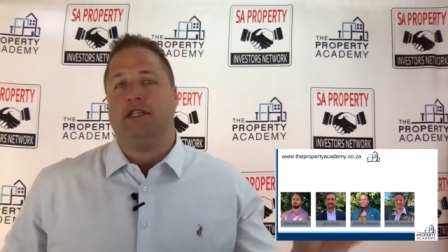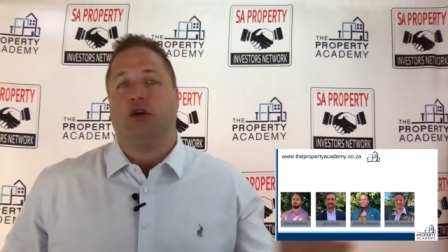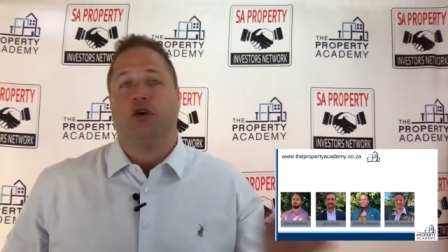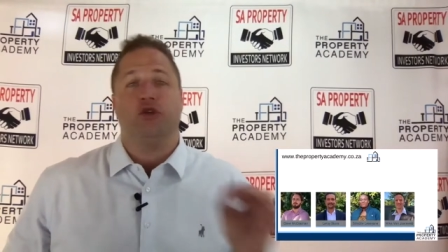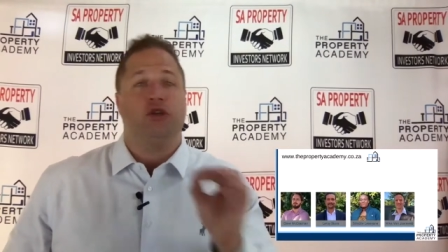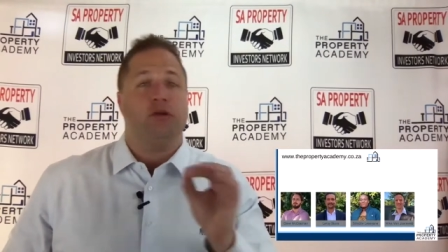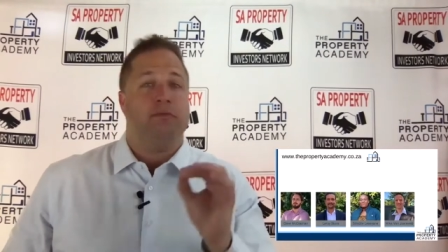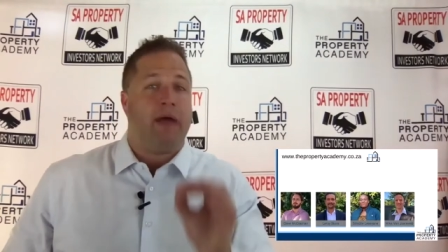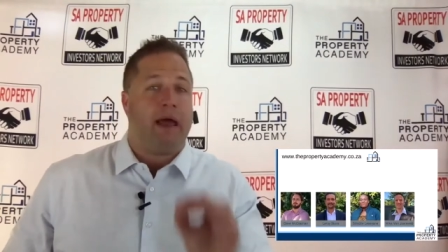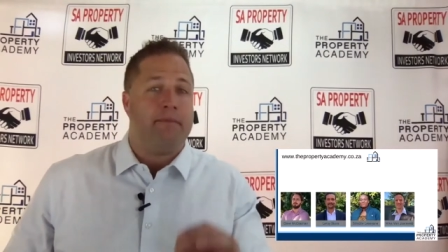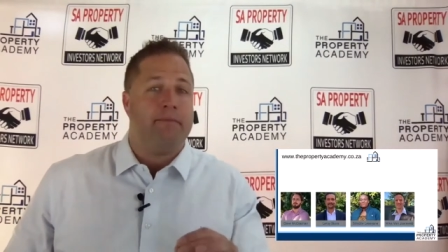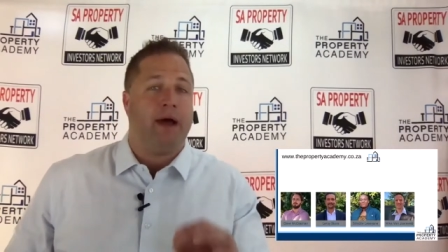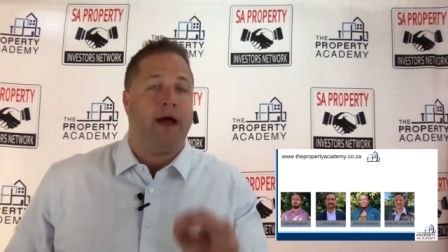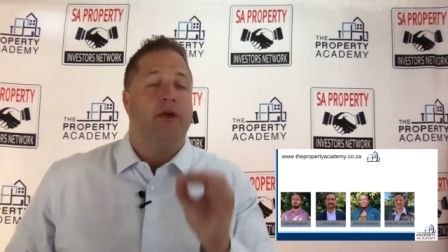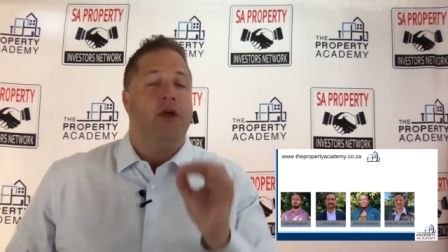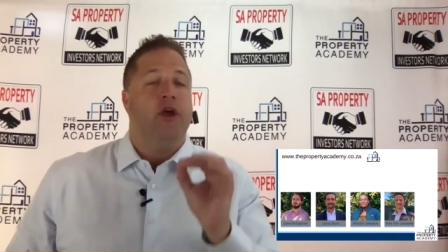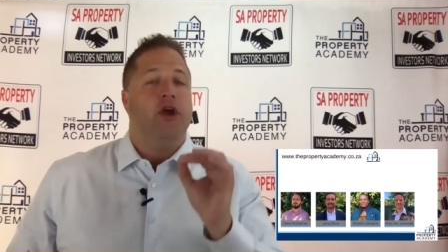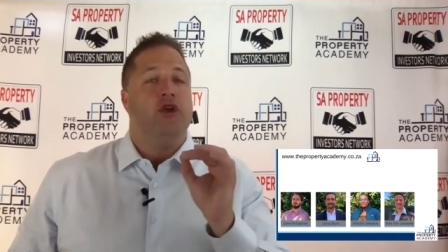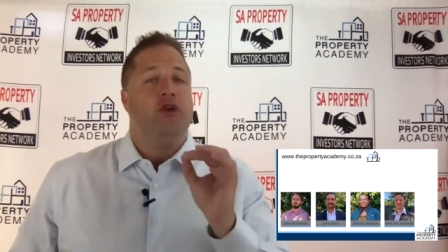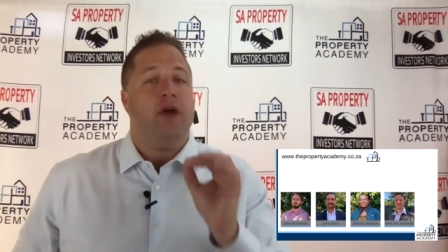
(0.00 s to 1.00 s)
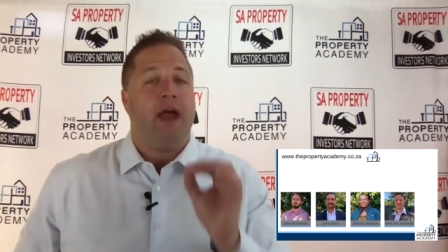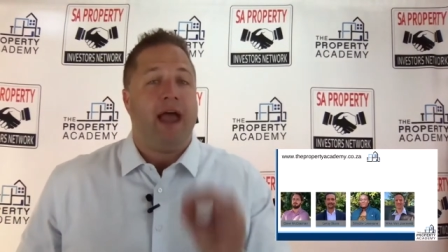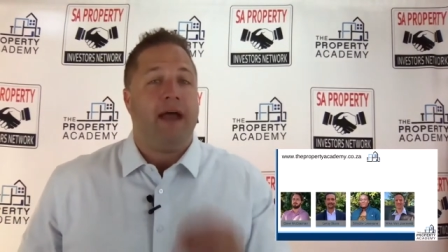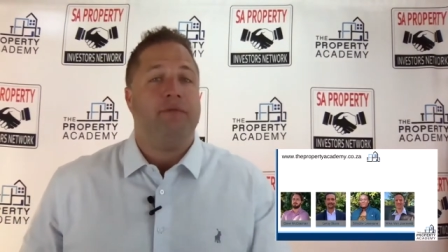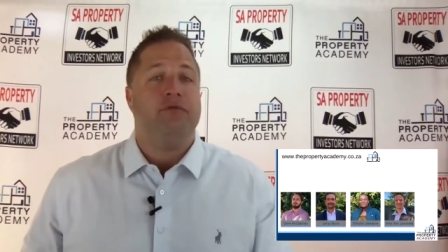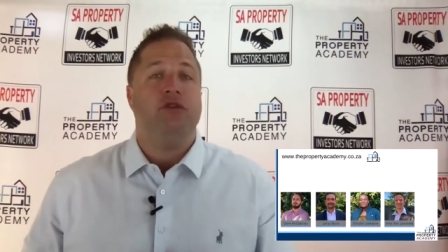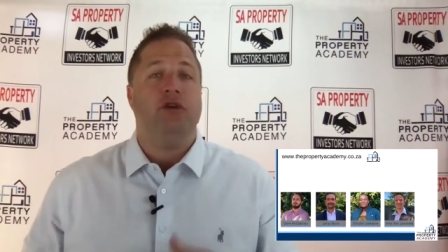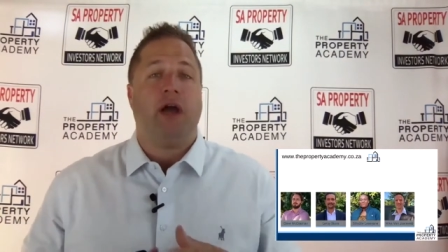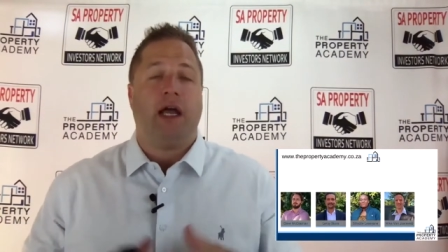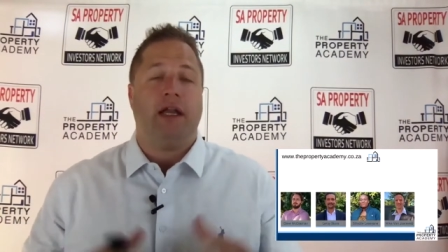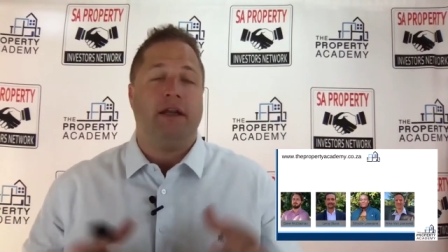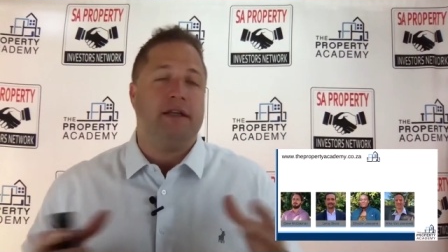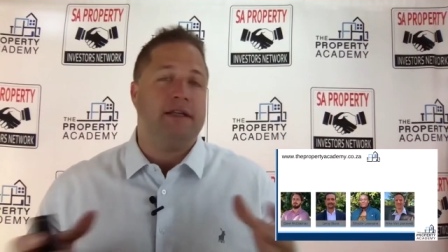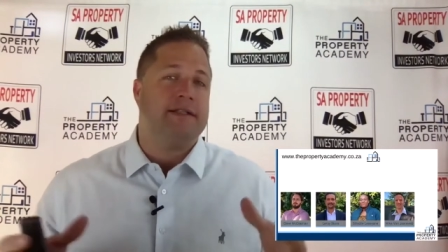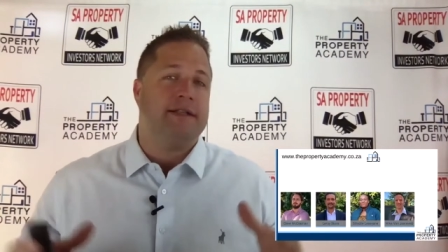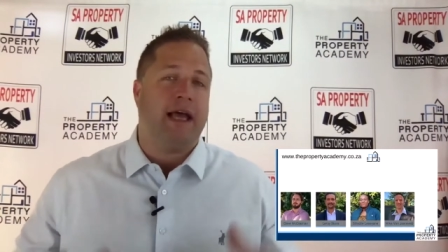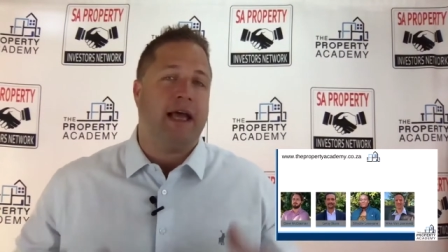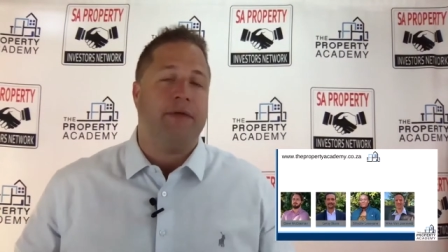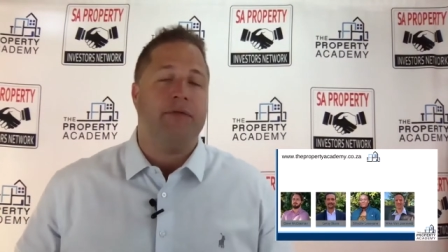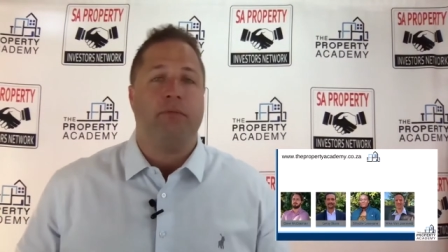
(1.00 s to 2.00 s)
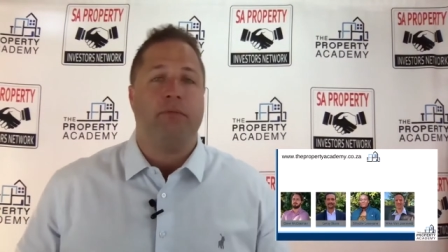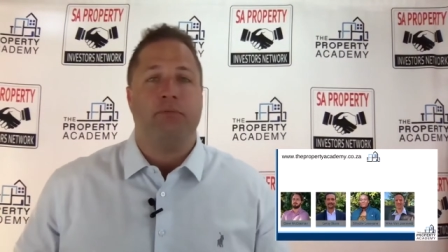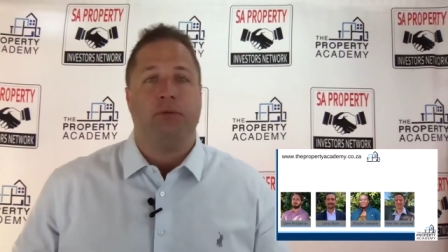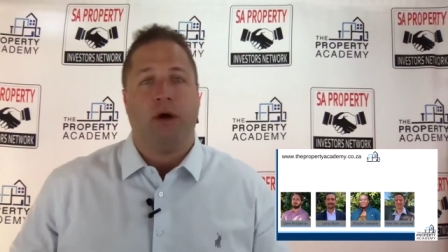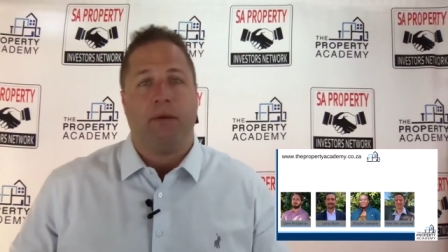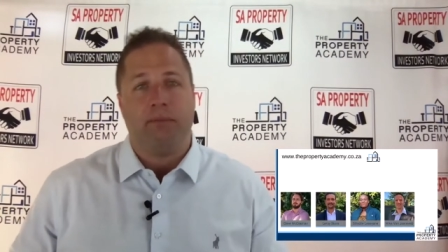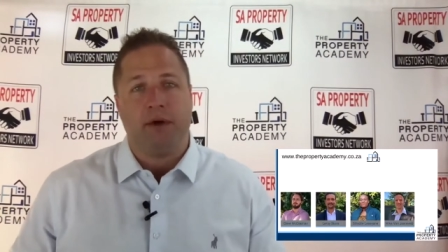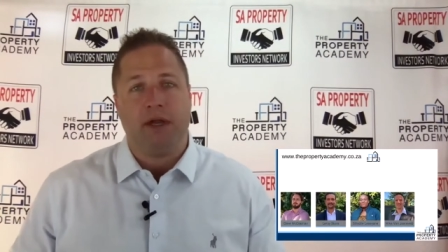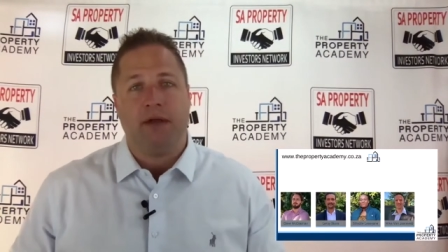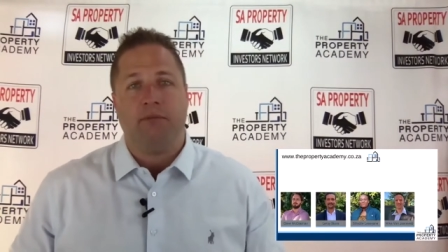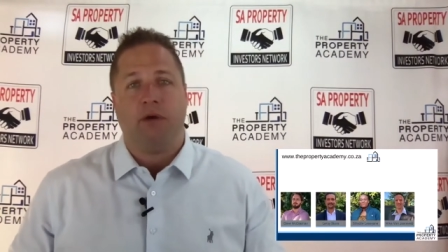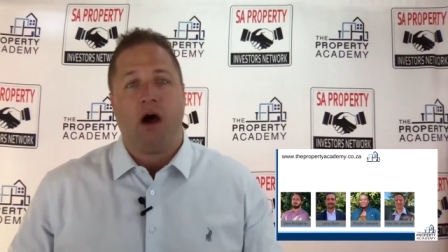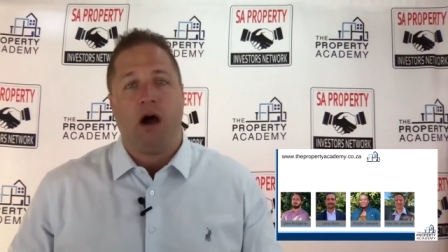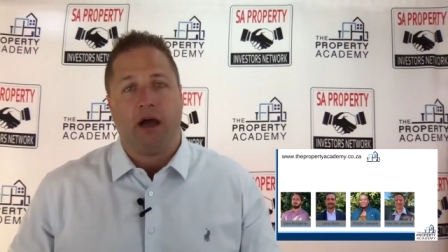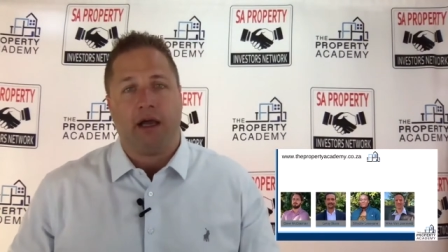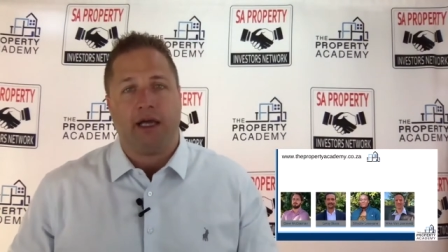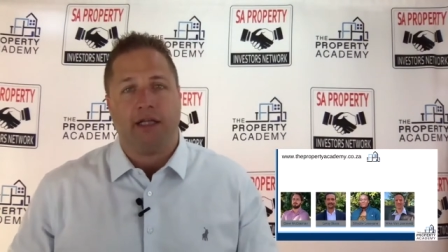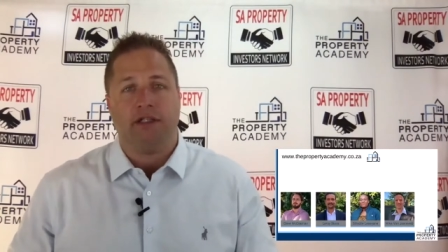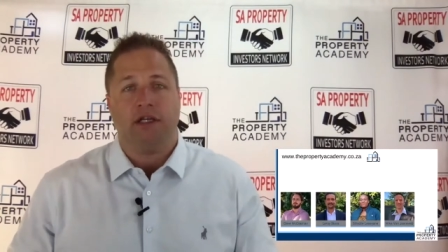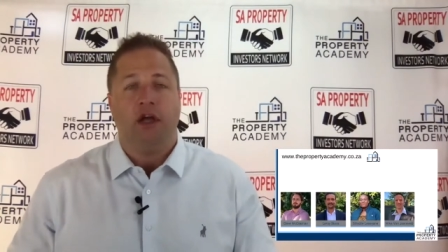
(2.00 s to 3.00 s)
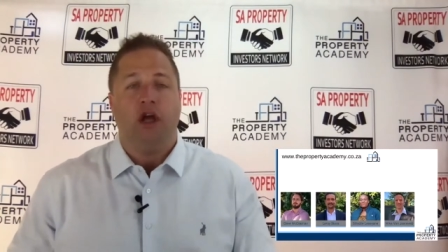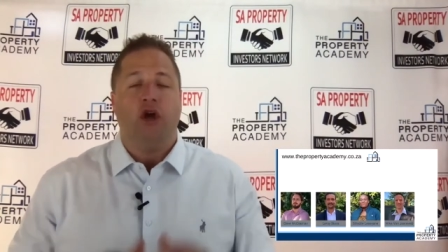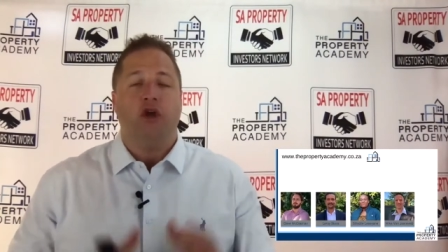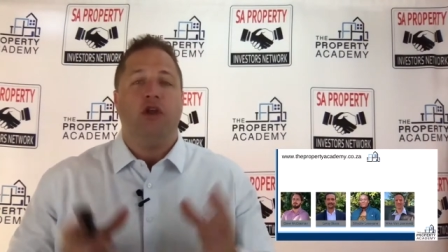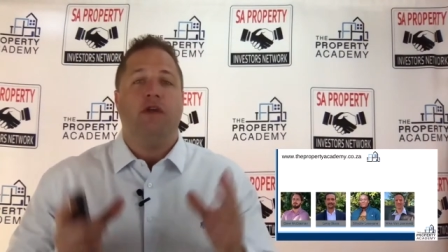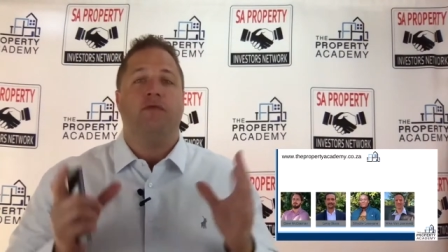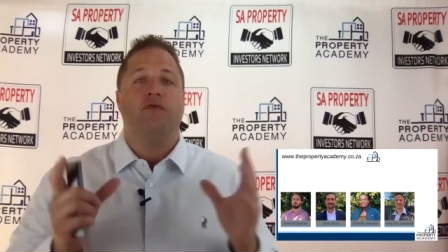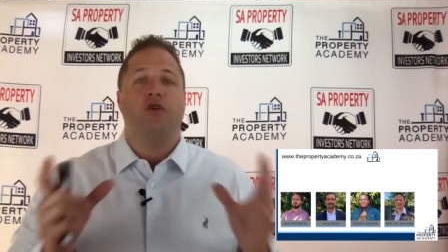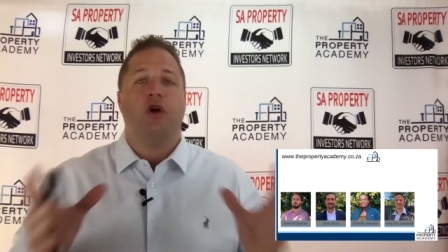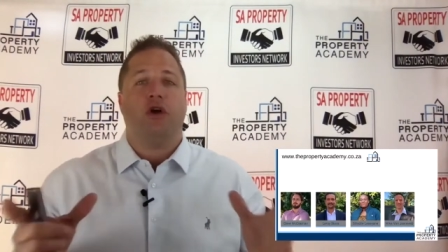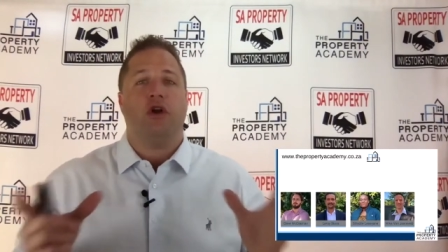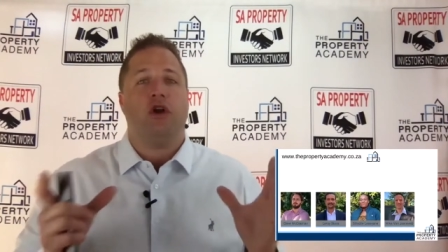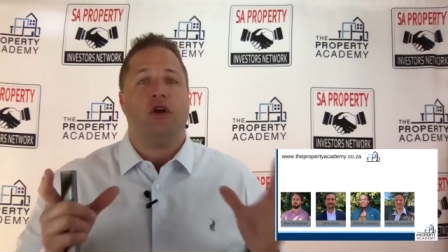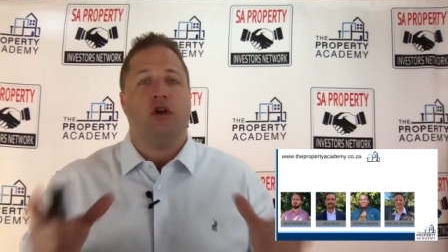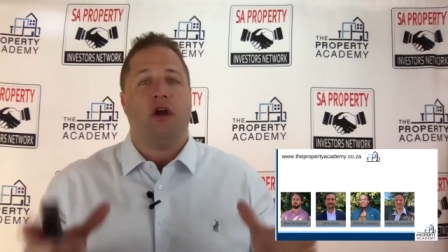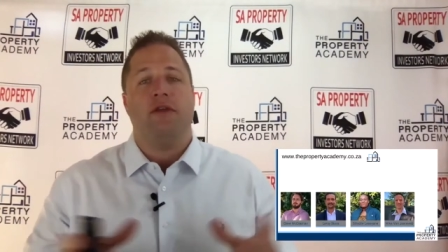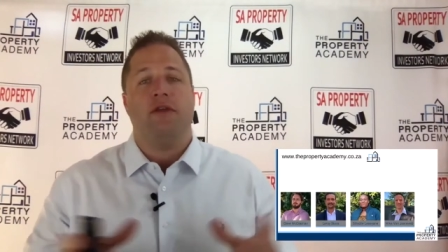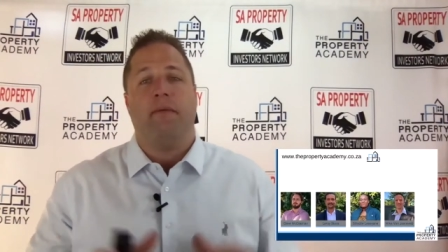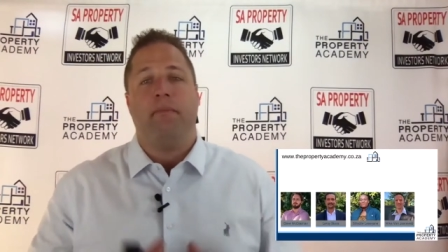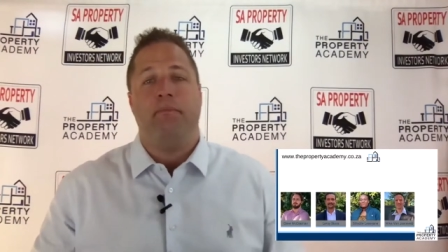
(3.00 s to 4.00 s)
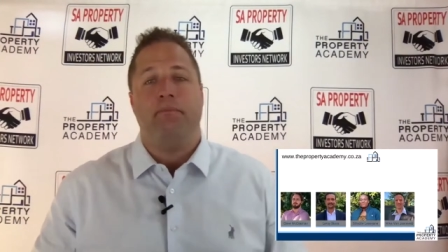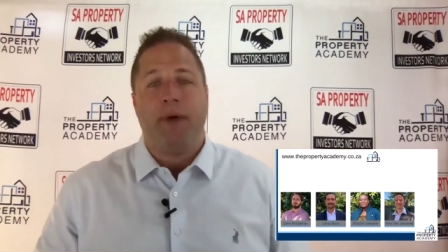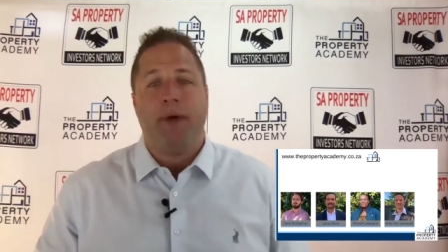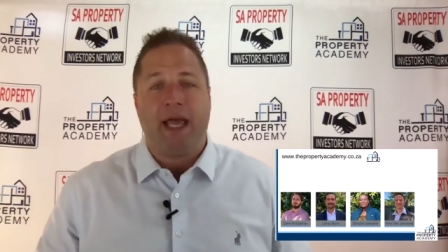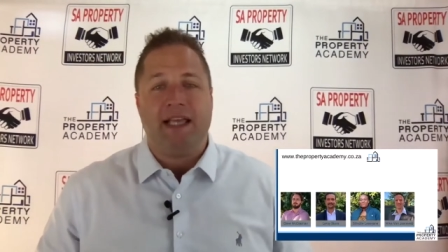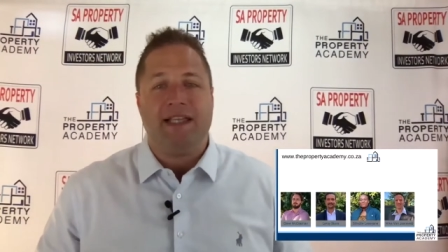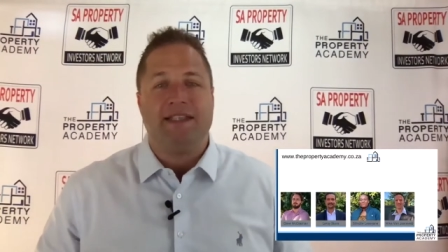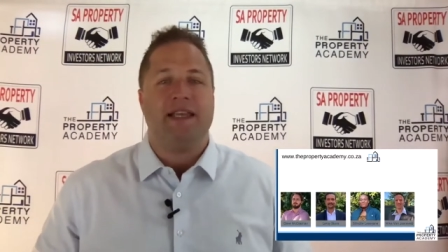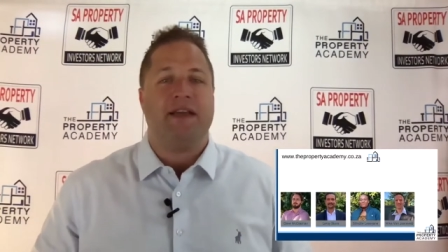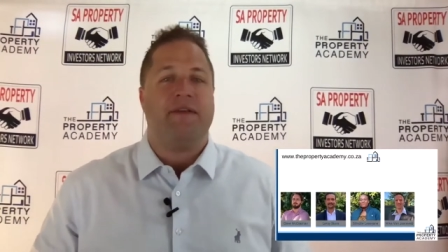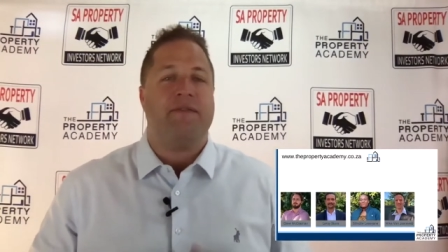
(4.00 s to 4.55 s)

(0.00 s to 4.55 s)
Because remember, you have to understand the property market. You've got to know the basic